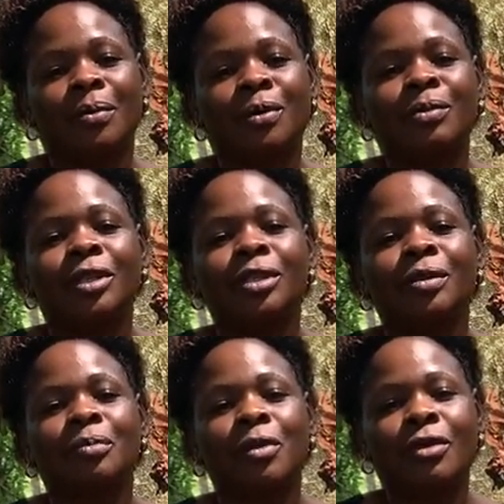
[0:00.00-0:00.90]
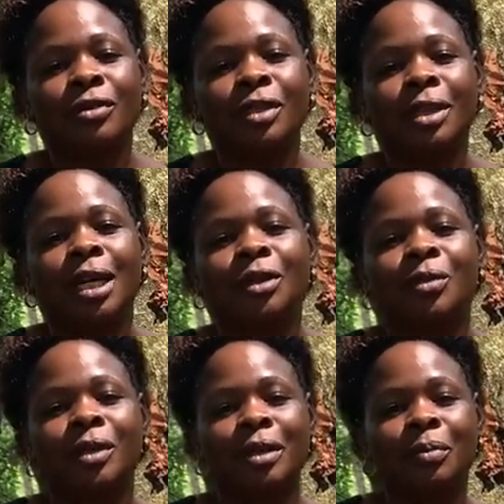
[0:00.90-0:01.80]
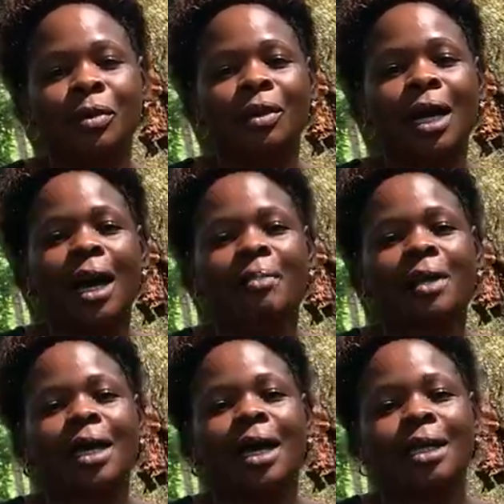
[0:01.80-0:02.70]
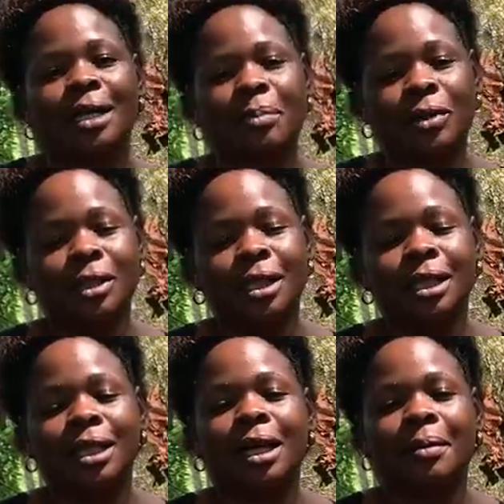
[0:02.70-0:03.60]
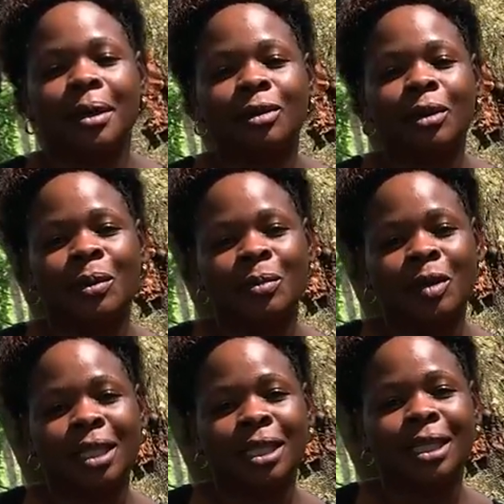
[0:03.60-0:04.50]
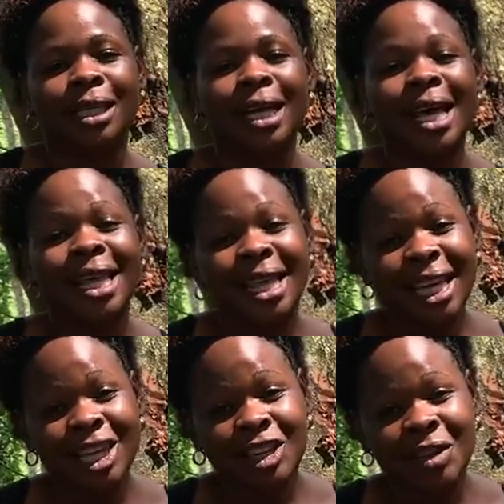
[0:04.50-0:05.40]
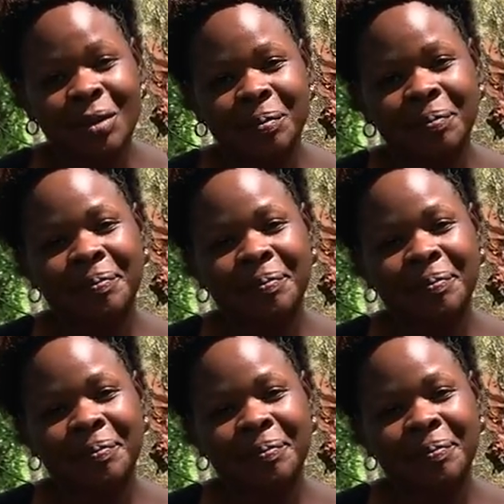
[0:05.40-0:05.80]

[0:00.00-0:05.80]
we wish more visitors to keep on coming and supporting the Batwa community. Thank you.